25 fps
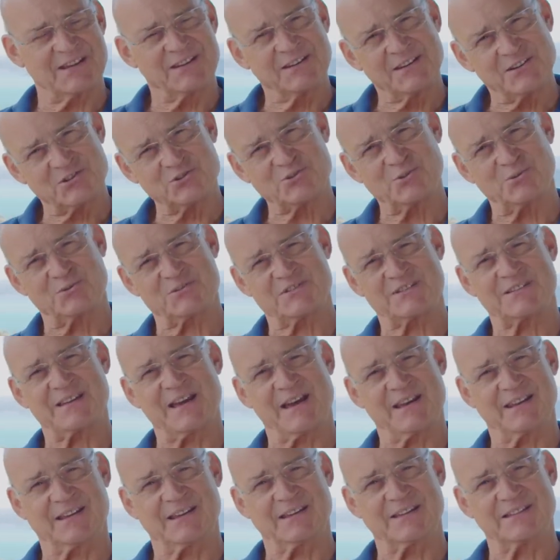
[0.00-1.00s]
initial
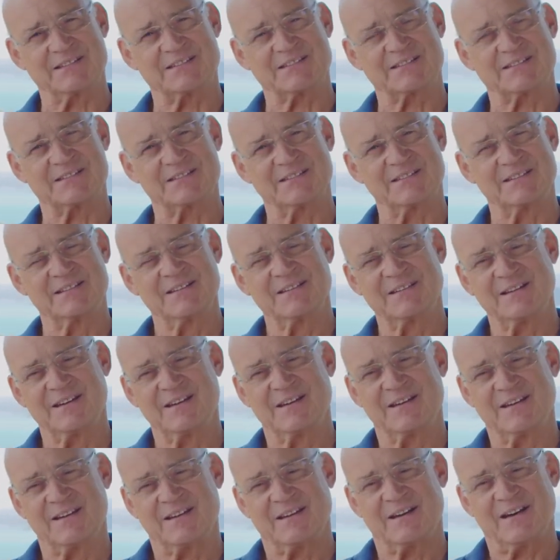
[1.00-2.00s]
studies,
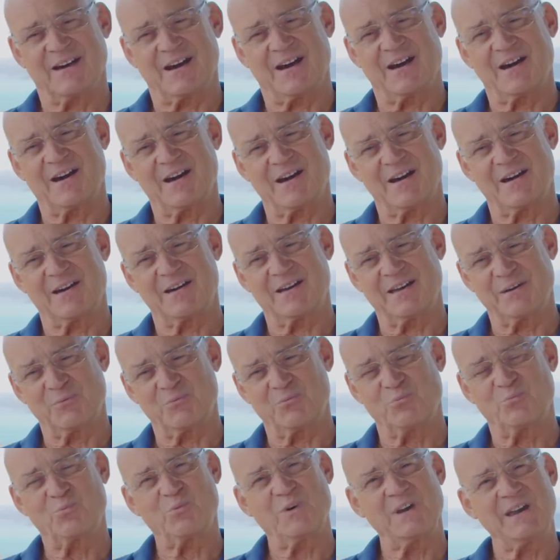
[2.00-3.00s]

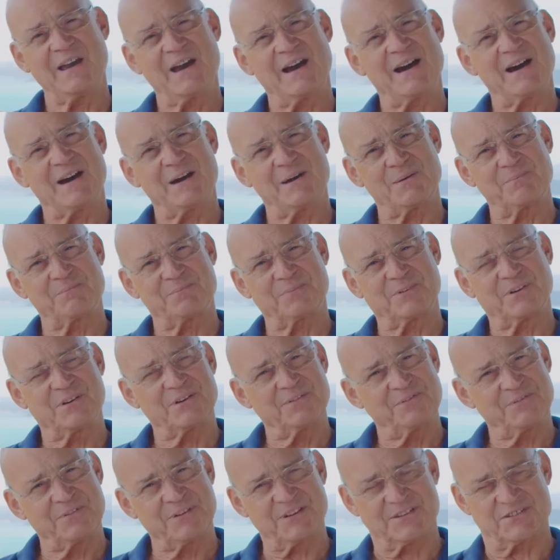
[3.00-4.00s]
we are
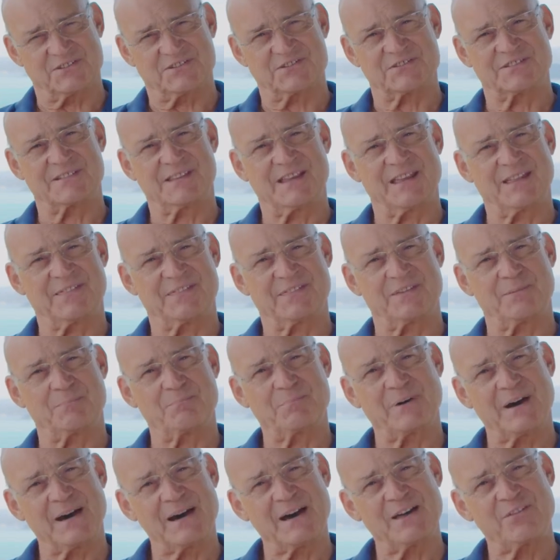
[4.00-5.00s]
convinced that the
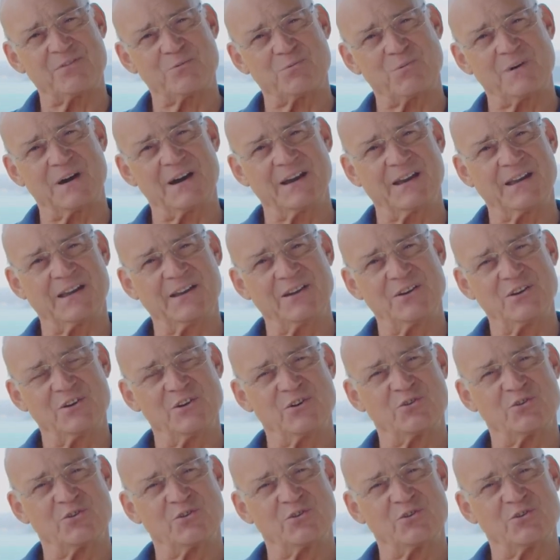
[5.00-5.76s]
pathway